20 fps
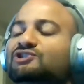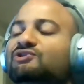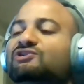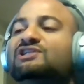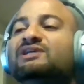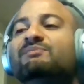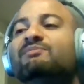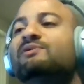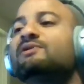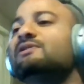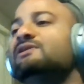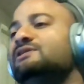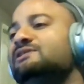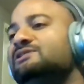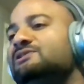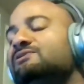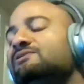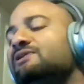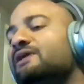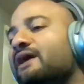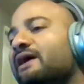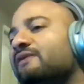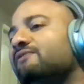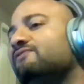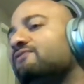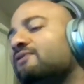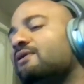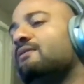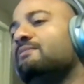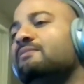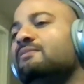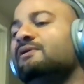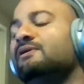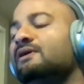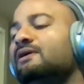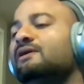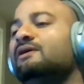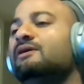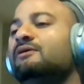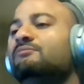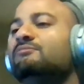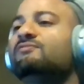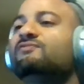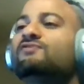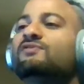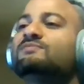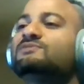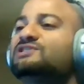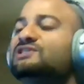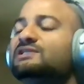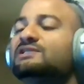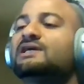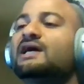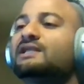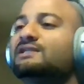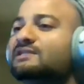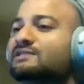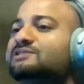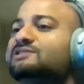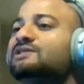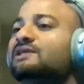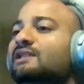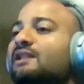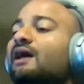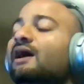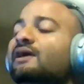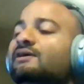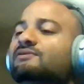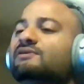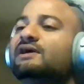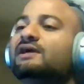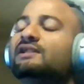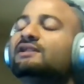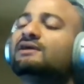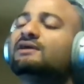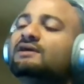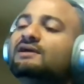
you typically do that from .NET CLI, right?